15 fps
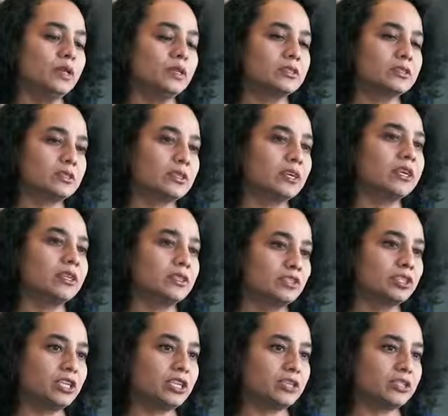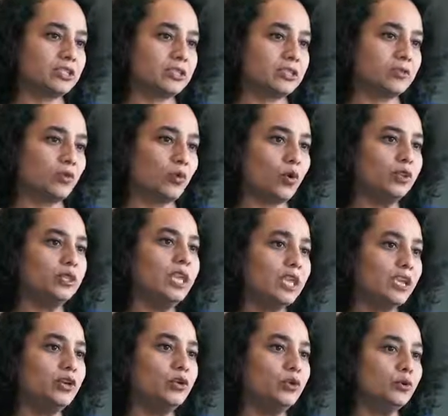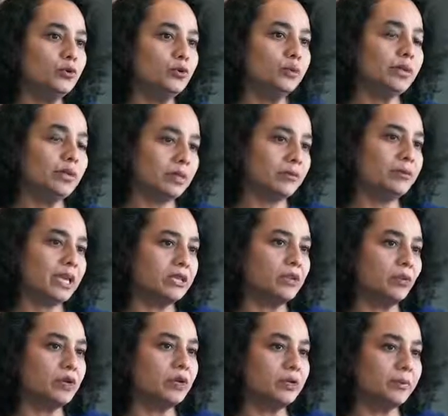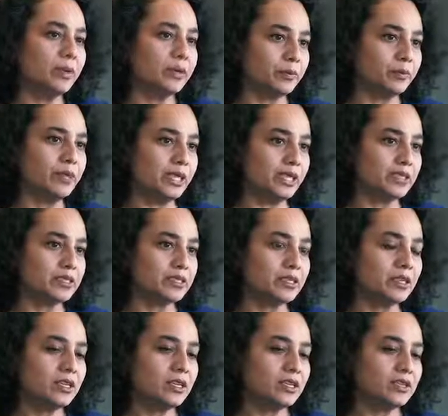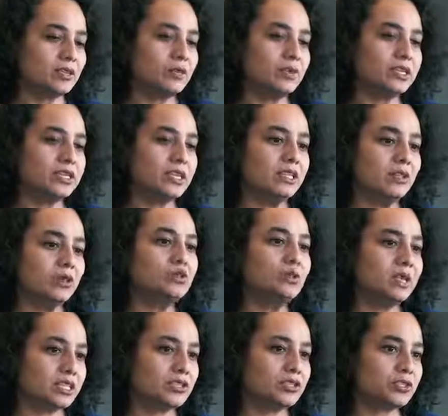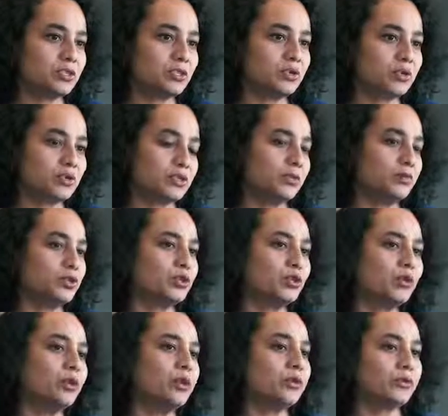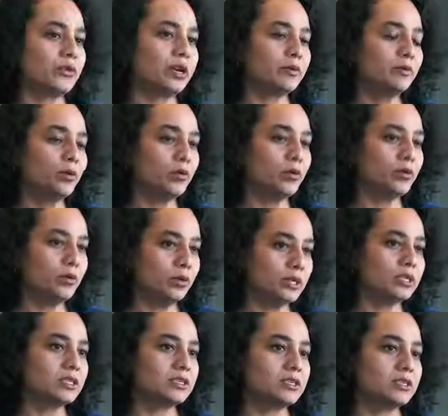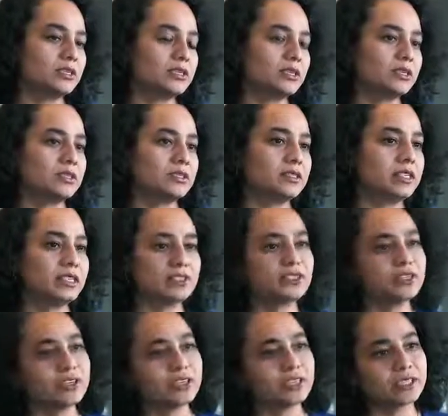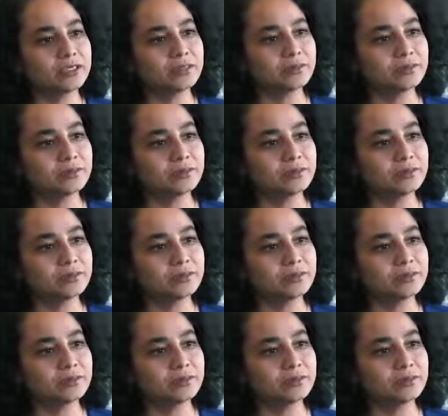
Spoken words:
societal challenges and what they can do to make the world a better place. So we send those messages across. I'm sure we'll attract more girls into science and engineering.